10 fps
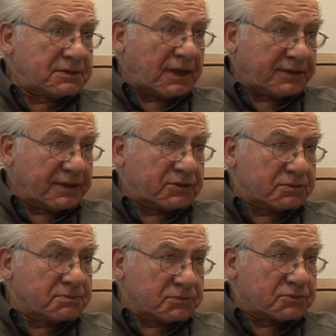I think,
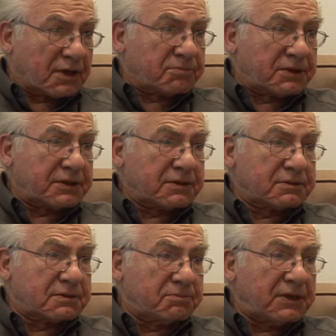troubling
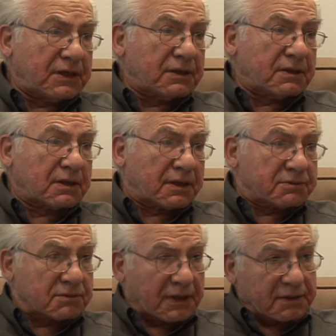to me, and I
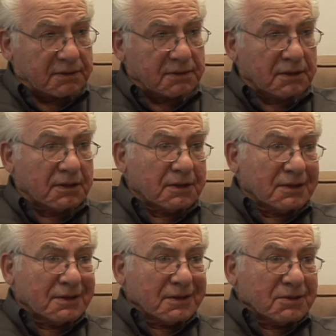try to
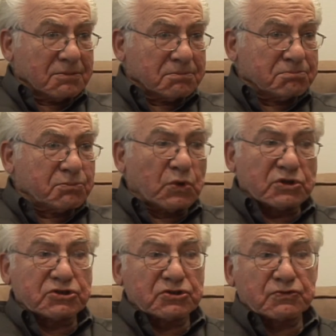
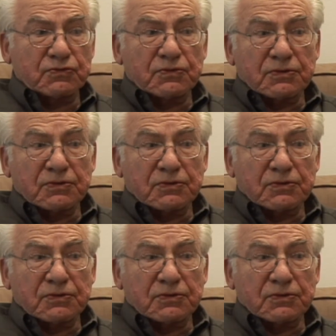push